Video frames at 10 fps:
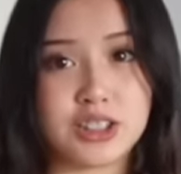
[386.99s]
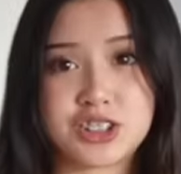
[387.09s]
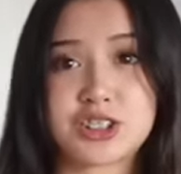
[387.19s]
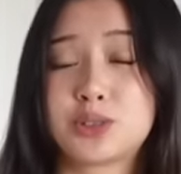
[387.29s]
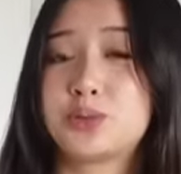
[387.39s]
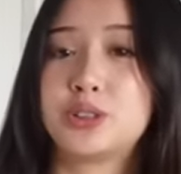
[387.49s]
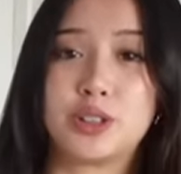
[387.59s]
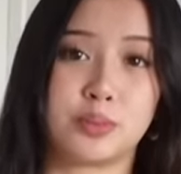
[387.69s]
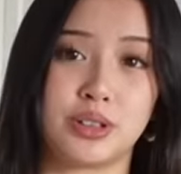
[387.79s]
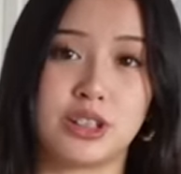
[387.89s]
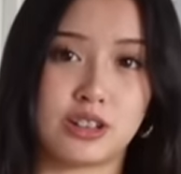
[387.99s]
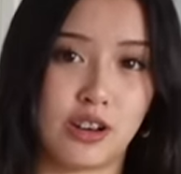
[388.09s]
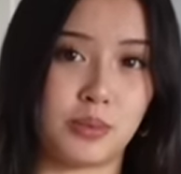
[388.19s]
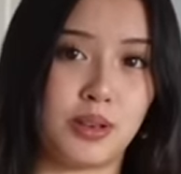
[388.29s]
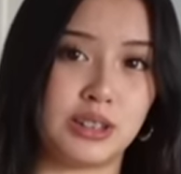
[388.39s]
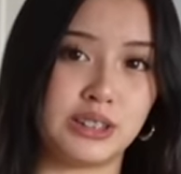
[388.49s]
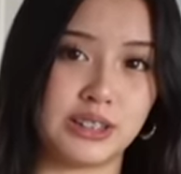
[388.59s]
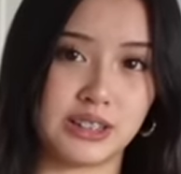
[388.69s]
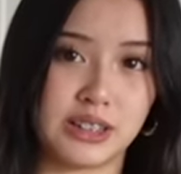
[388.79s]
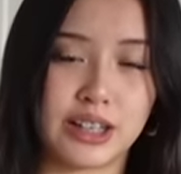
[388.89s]
It's just a really pretty top,
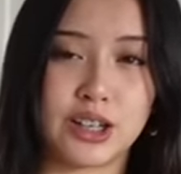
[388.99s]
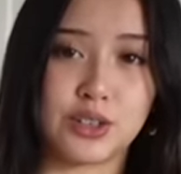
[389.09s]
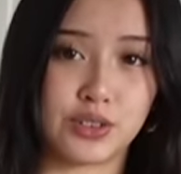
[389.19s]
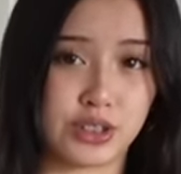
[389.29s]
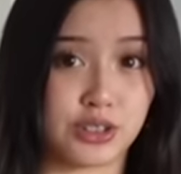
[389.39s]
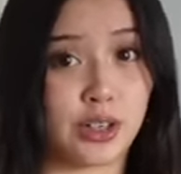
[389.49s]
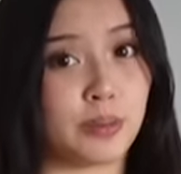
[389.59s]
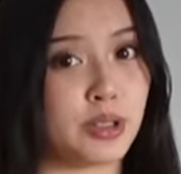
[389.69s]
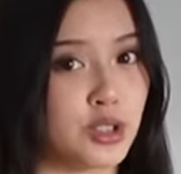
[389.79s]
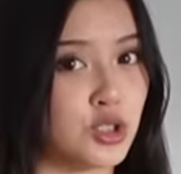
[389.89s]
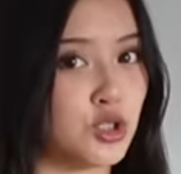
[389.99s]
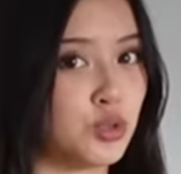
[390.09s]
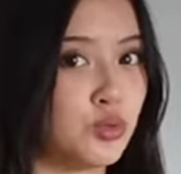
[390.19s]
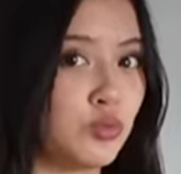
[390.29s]
honestly, like good for Instagram pictures too.